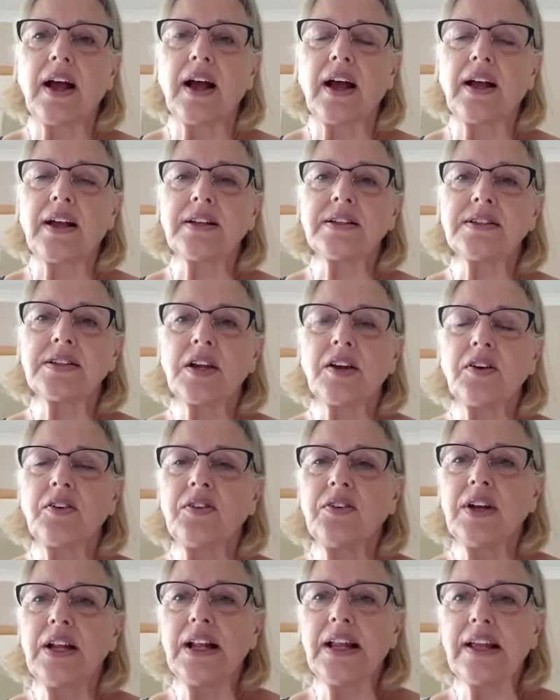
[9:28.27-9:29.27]
And
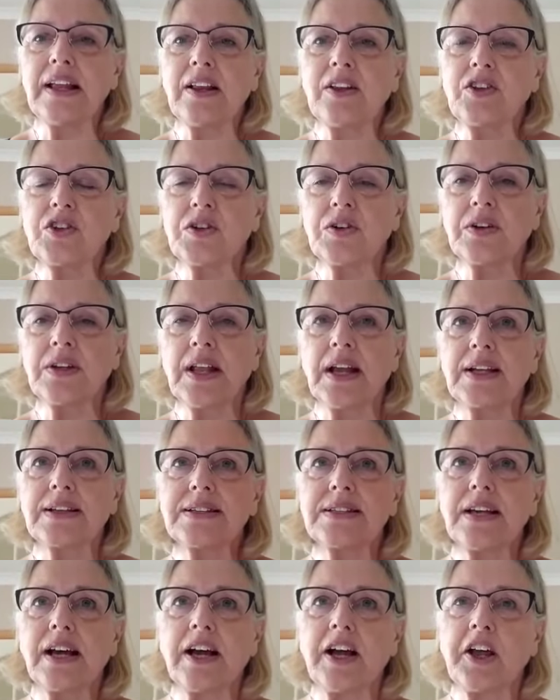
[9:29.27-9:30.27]
really, during that
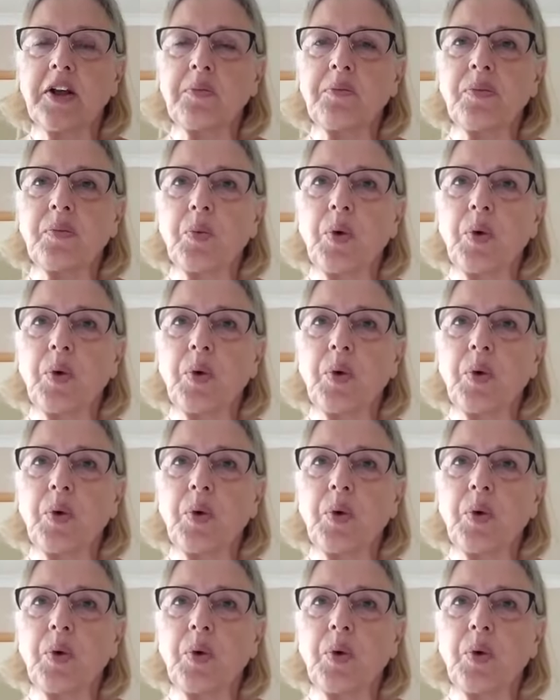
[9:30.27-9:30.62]
time,